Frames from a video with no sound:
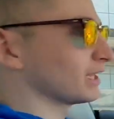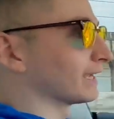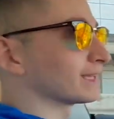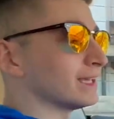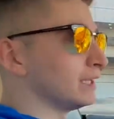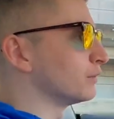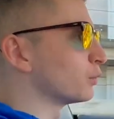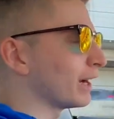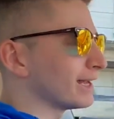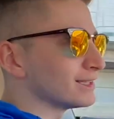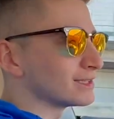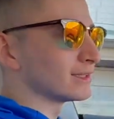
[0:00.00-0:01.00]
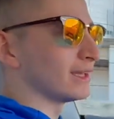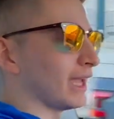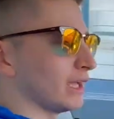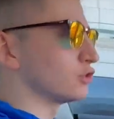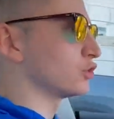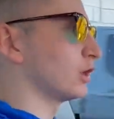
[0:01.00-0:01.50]
like even when I
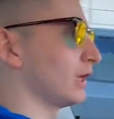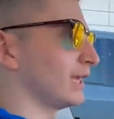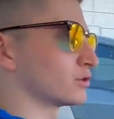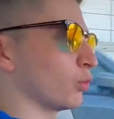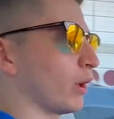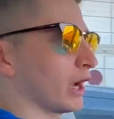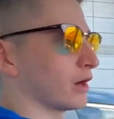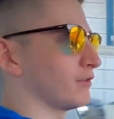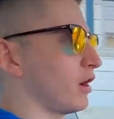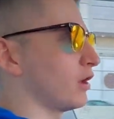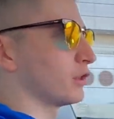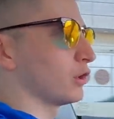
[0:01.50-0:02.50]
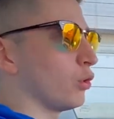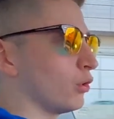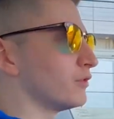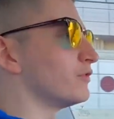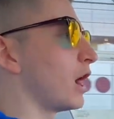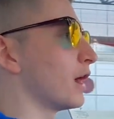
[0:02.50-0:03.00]
disengage, it's aware of the whole
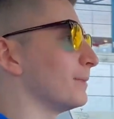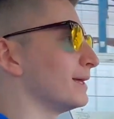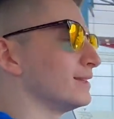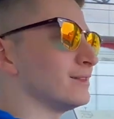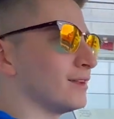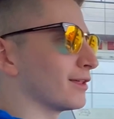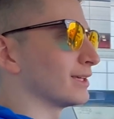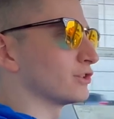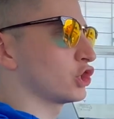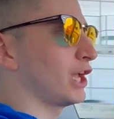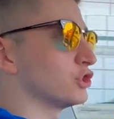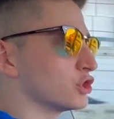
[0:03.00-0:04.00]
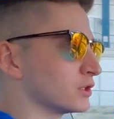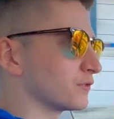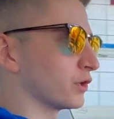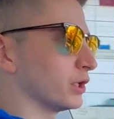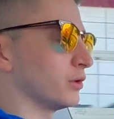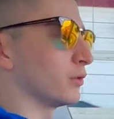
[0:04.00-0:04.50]
environment. Nothing changes
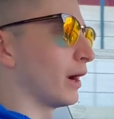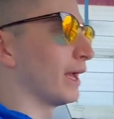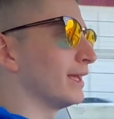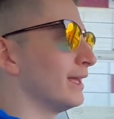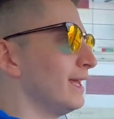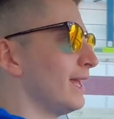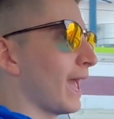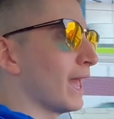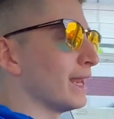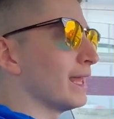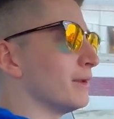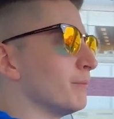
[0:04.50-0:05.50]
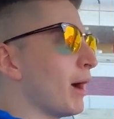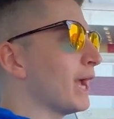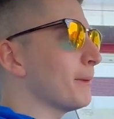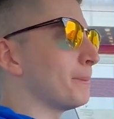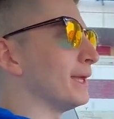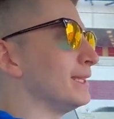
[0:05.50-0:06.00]
for you, right? And in my
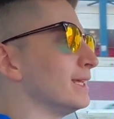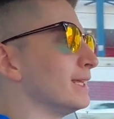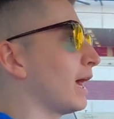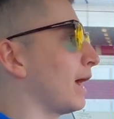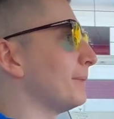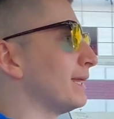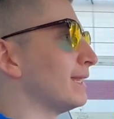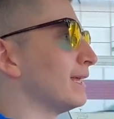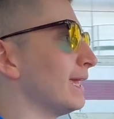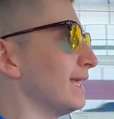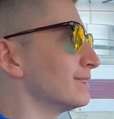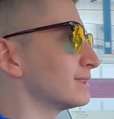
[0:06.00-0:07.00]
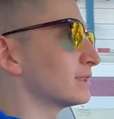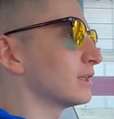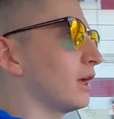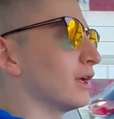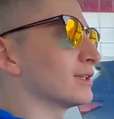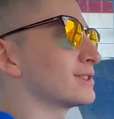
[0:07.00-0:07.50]
opinion, I mean, it's
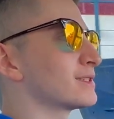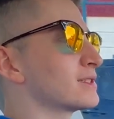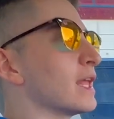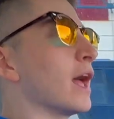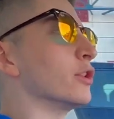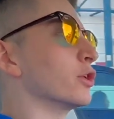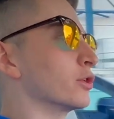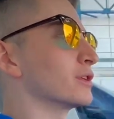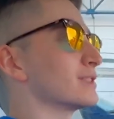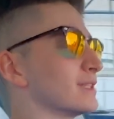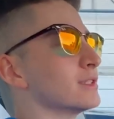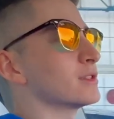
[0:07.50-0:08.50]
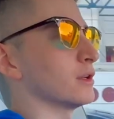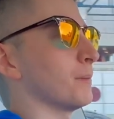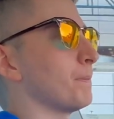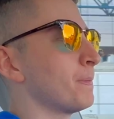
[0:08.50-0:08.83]
a stellar system.